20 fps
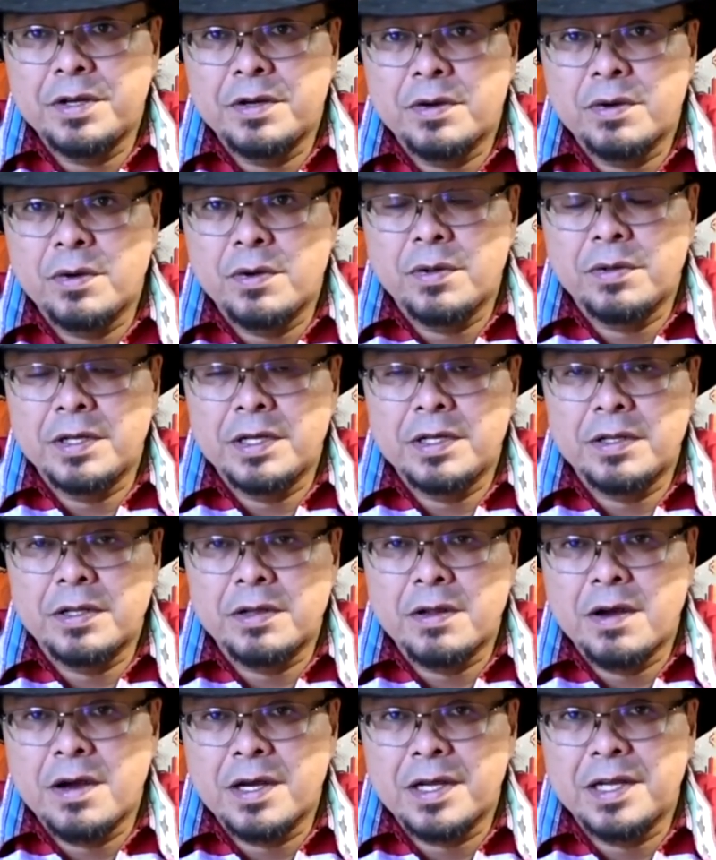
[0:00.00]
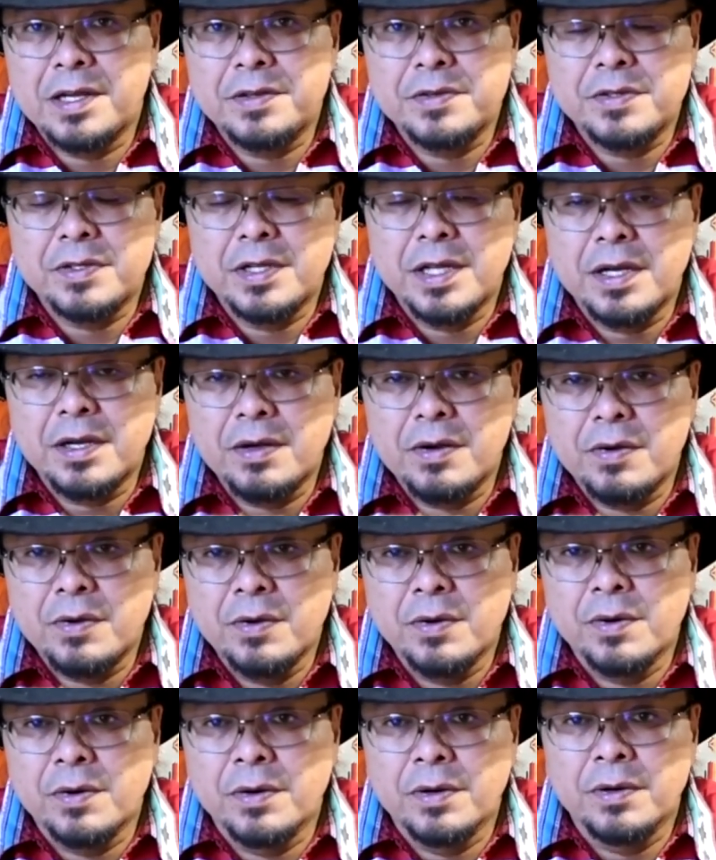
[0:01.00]
you're holding the talking stick
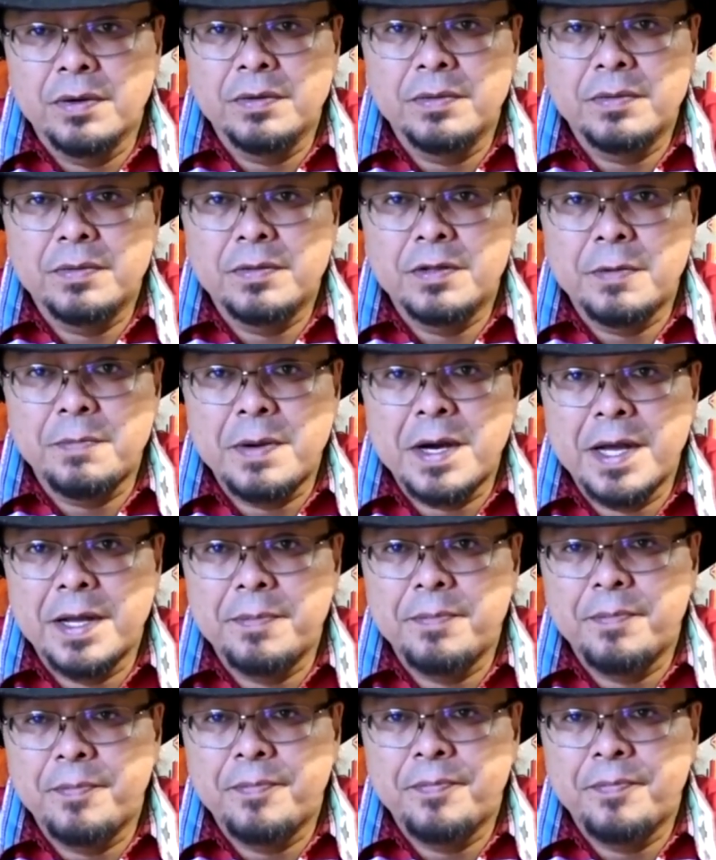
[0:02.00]
or the pipe.